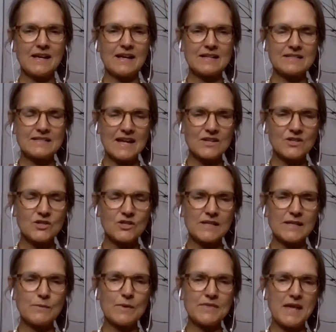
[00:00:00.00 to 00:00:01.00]

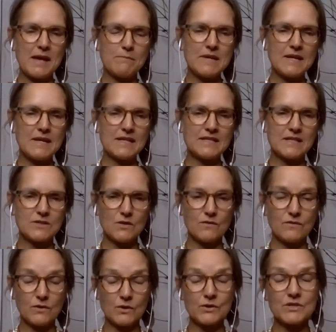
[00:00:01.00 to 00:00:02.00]
Essentially, what that means is
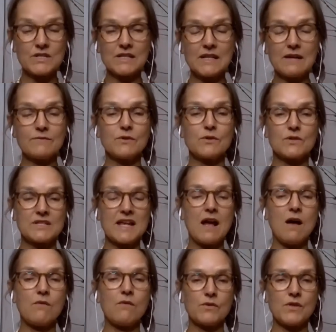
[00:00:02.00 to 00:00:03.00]
you've learned to love
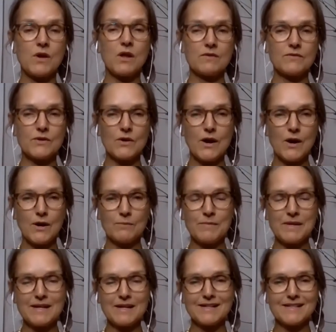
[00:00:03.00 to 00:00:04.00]
yourself with all of your heart,
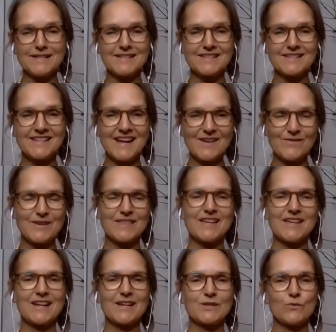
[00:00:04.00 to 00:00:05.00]
because
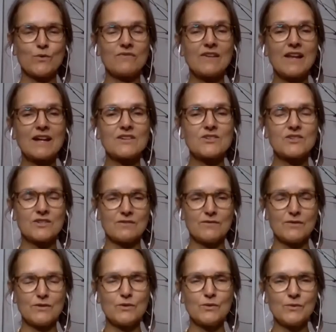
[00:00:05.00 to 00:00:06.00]
everything is a reflection
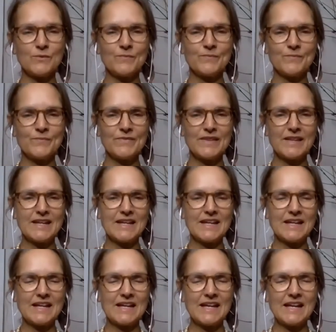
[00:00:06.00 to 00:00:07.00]
of you.
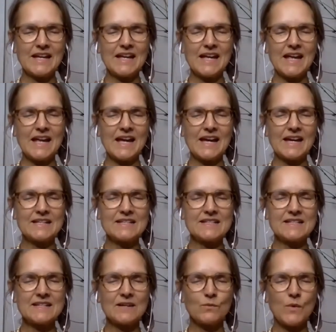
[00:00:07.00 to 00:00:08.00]

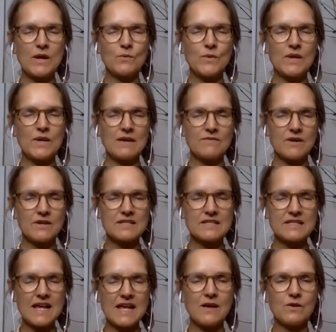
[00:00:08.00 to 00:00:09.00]
And when we love
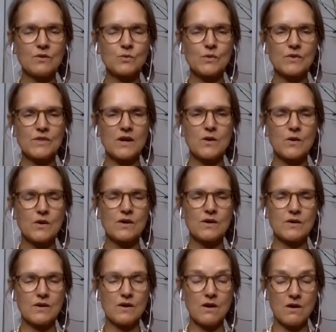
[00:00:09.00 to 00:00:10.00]
ourselves with
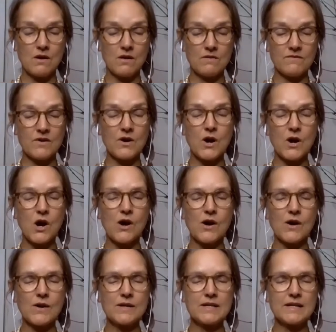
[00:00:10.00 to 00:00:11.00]
all of our
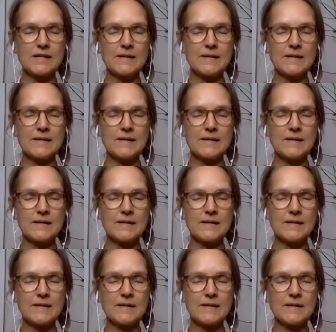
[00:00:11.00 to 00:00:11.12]
heart,